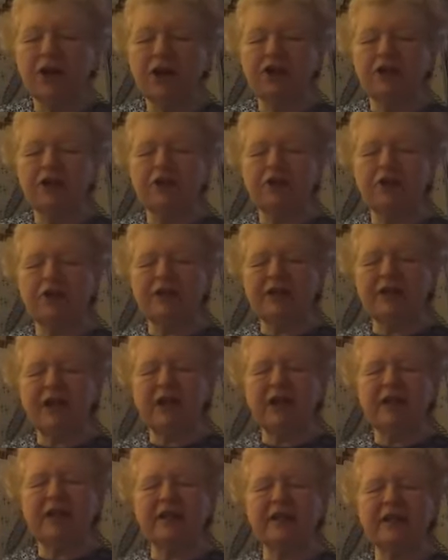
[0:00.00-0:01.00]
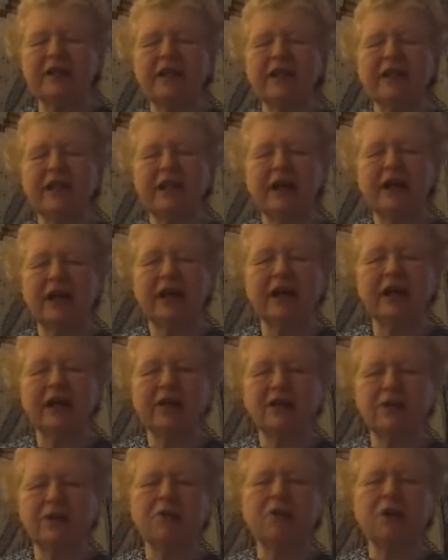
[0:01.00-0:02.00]
Two sons,
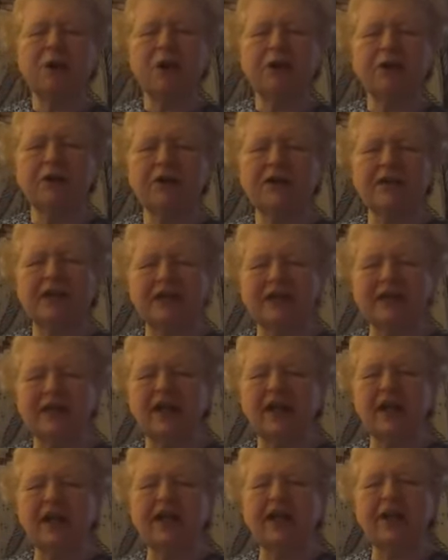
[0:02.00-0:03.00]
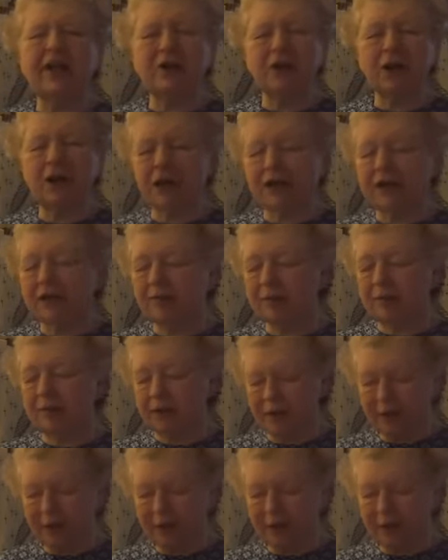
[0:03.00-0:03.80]
two daughters, a son, and her husband.